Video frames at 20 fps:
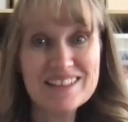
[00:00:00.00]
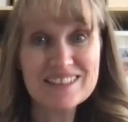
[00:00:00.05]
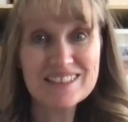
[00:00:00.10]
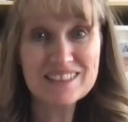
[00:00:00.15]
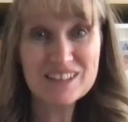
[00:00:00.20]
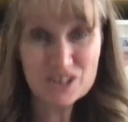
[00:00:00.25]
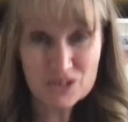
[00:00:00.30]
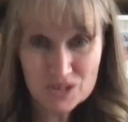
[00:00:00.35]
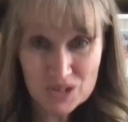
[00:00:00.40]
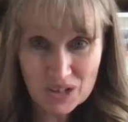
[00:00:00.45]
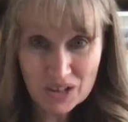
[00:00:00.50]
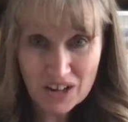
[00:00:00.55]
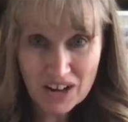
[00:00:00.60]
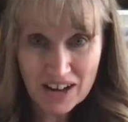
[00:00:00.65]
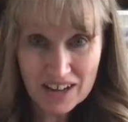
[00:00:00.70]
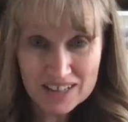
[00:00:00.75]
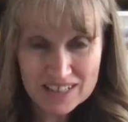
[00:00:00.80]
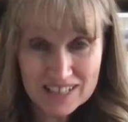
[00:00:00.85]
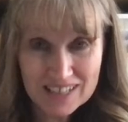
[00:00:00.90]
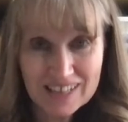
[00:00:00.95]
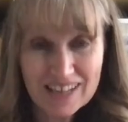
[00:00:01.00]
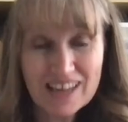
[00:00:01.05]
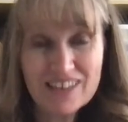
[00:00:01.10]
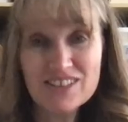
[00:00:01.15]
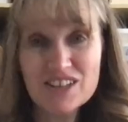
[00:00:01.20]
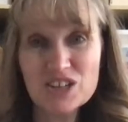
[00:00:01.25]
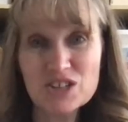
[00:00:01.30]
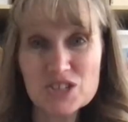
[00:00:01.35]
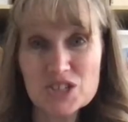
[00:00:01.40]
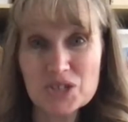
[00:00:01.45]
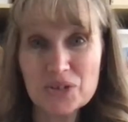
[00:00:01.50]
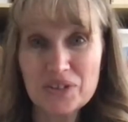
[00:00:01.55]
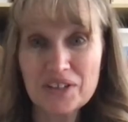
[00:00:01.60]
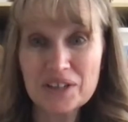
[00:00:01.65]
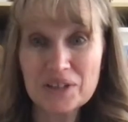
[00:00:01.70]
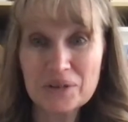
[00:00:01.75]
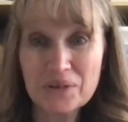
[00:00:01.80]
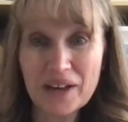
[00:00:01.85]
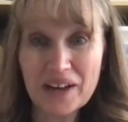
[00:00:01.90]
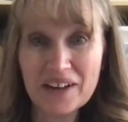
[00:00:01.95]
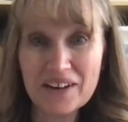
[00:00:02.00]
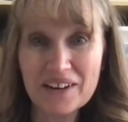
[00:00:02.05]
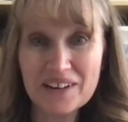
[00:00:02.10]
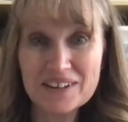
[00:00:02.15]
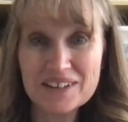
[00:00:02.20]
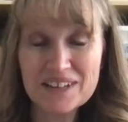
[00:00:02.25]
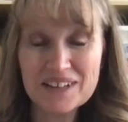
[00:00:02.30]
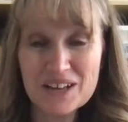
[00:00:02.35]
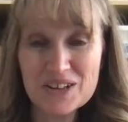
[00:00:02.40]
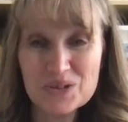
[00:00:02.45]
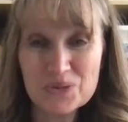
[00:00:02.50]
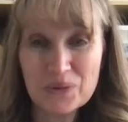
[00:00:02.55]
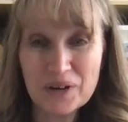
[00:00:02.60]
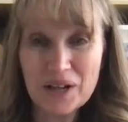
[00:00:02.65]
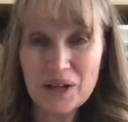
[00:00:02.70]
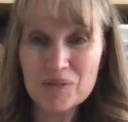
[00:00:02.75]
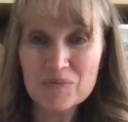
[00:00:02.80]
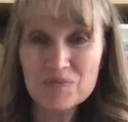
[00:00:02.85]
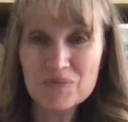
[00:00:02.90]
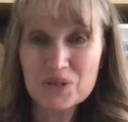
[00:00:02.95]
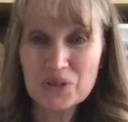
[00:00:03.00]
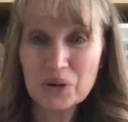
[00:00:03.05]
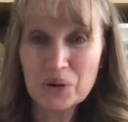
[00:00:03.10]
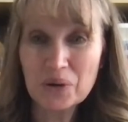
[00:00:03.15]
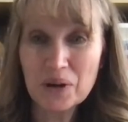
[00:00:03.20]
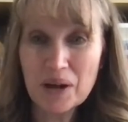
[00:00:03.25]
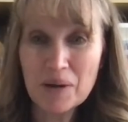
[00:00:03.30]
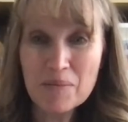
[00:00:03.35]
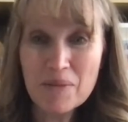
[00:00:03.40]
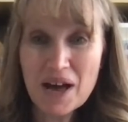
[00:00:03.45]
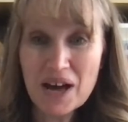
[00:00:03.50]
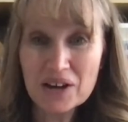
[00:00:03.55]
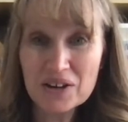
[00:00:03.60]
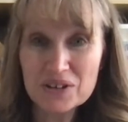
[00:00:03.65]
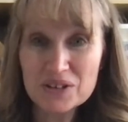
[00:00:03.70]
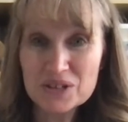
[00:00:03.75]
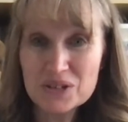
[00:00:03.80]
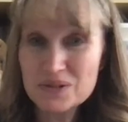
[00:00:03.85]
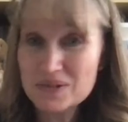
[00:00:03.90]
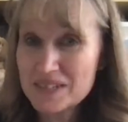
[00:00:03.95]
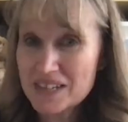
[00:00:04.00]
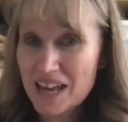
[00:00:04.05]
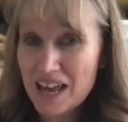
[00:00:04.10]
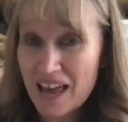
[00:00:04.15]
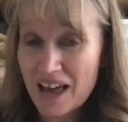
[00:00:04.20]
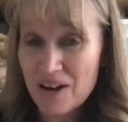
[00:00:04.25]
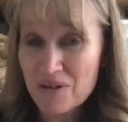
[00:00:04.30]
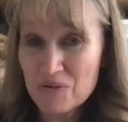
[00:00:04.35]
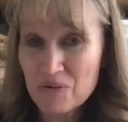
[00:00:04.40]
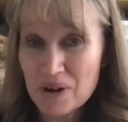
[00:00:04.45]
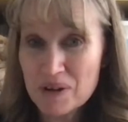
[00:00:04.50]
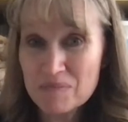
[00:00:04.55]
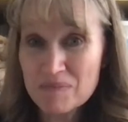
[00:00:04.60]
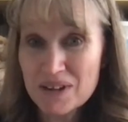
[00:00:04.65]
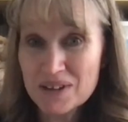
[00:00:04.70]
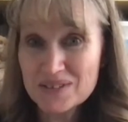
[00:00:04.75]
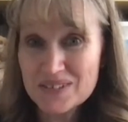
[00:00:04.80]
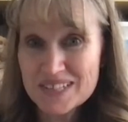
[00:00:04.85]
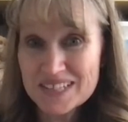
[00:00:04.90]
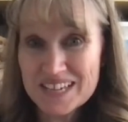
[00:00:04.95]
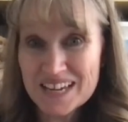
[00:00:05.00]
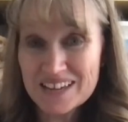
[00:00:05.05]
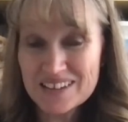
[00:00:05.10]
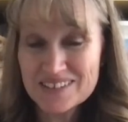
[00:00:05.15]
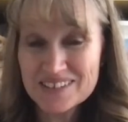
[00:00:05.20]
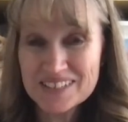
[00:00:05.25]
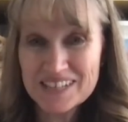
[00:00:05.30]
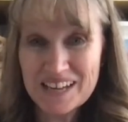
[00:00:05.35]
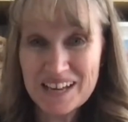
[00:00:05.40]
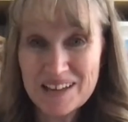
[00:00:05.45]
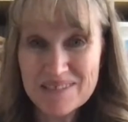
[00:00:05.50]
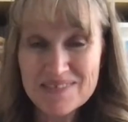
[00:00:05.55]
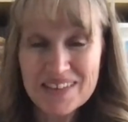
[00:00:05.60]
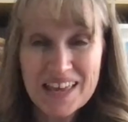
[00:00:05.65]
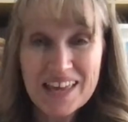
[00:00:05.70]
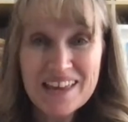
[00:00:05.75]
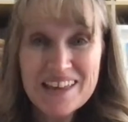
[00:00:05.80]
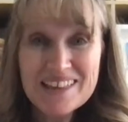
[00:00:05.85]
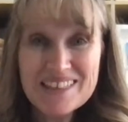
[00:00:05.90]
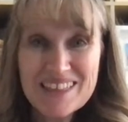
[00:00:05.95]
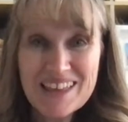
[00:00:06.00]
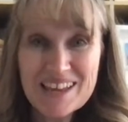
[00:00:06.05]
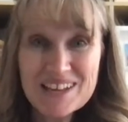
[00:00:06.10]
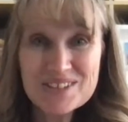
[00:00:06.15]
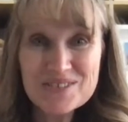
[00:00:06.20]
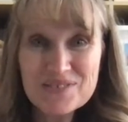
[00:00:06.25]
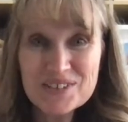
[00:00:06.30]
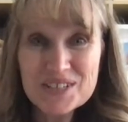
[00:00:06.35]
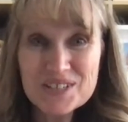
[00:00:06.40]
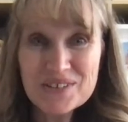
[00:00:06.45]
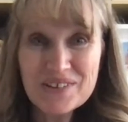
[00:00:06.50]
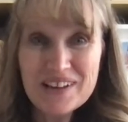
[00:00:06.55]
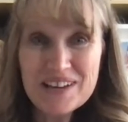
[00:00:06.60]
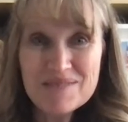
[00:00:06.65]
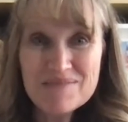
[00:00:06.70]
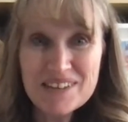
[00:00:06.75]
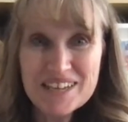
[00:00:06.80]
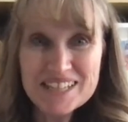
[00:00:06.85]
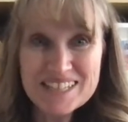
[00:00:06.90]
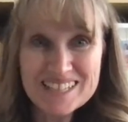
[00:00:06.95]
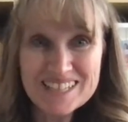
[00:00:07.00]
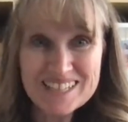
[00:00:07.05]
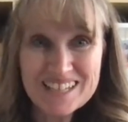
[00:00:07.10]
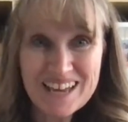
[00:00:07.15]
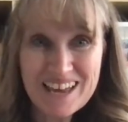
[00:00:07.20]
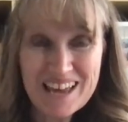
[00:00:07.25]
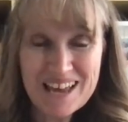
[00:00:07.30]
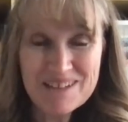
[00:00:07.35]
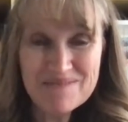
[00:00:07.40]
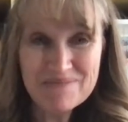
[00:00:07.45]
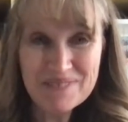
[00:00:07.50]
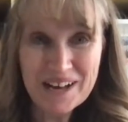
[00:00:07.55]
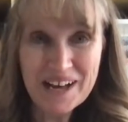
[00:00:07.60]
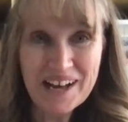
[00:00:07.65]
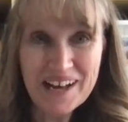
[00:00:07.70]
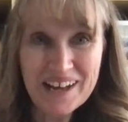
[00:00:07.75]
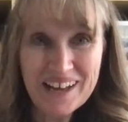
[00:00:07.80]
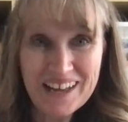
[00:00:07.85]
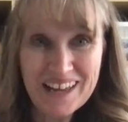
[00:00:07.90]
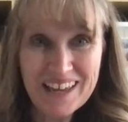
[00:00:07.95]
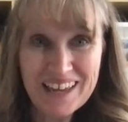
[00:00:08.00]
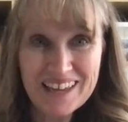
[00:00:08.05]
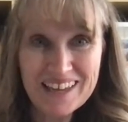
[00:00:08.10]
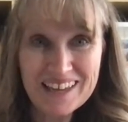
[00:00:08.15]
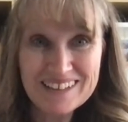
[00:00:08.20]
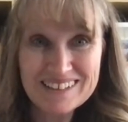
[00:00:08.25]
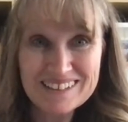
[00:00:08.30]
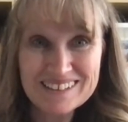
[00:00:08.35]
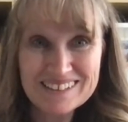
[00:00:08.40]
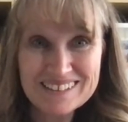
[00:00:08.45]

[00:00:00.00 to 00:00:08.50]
There's a lot, and then I'll show you a quick card as well. So come back on Tuesday at 1 Mountain Standard Time. Thanks for joining me today. Bye.